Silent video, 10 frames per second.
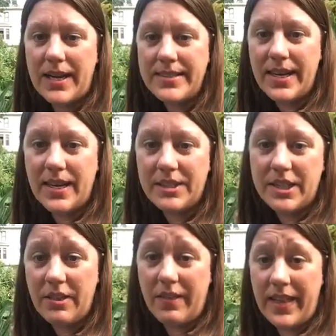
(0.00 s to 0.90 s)
I said, I'll
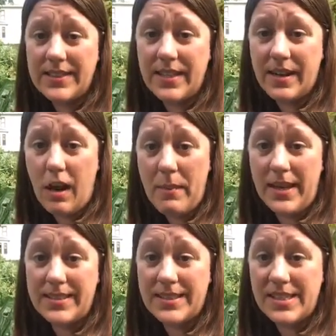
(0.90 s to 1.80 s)
share the links in the
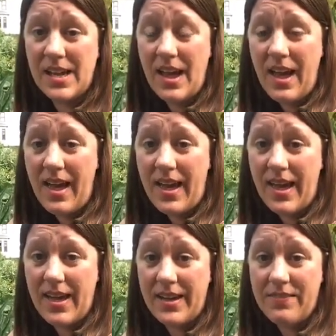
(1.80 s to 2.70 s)
comments.
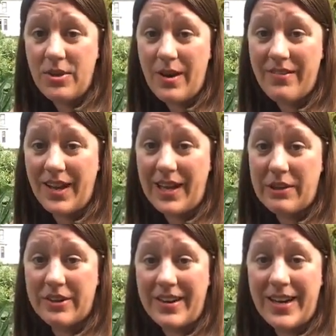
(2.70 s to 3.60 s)
And if you have any
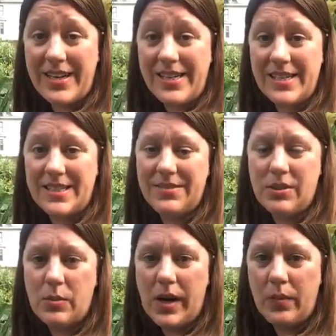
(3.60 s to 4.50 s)
other great ideas
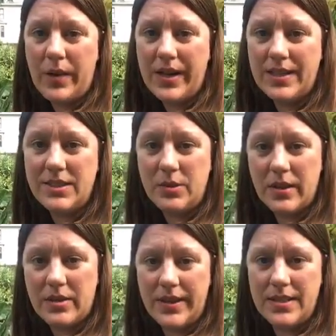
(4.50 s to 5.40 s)
for what we can do
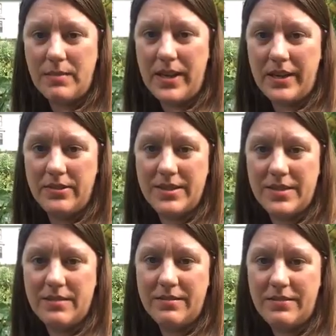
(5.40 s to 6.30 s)
with green
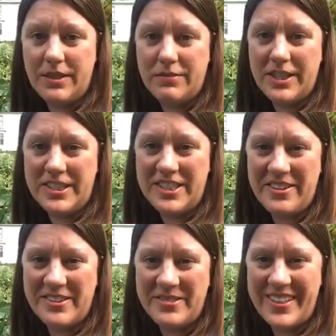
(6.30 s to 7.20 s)
tomatoes, feel free to share
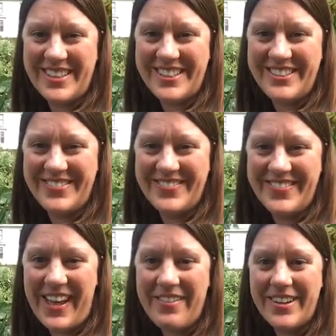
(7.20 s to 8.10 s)
those with us too.
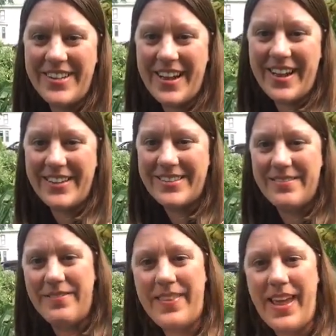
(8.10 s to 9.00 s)
Have a good day, guys.
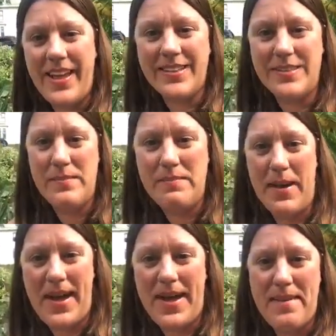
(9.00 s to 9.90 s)
Thanks.
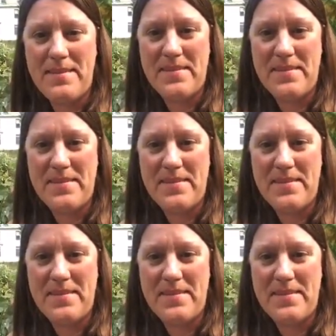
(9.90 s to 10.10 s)
Bye.